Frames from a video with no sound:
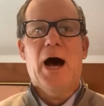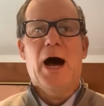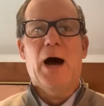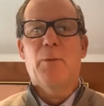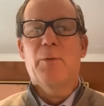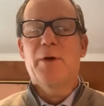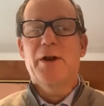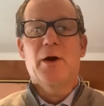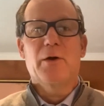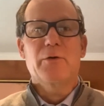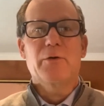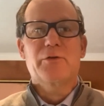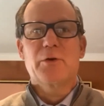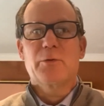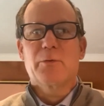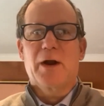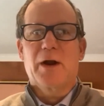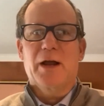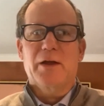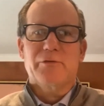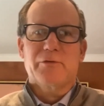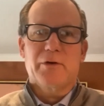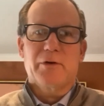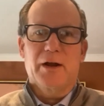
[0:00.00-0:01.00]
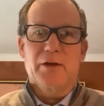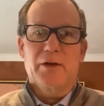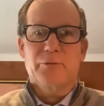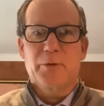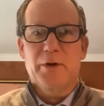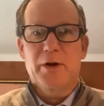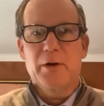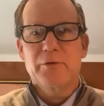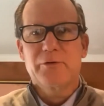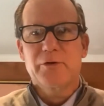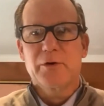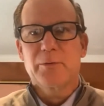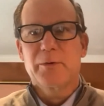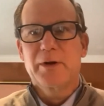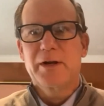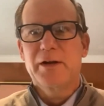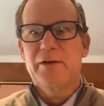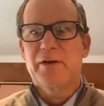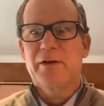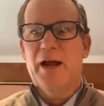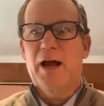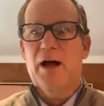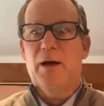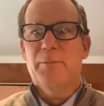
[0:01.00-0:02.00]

We don't do restaurants. We don't do retail.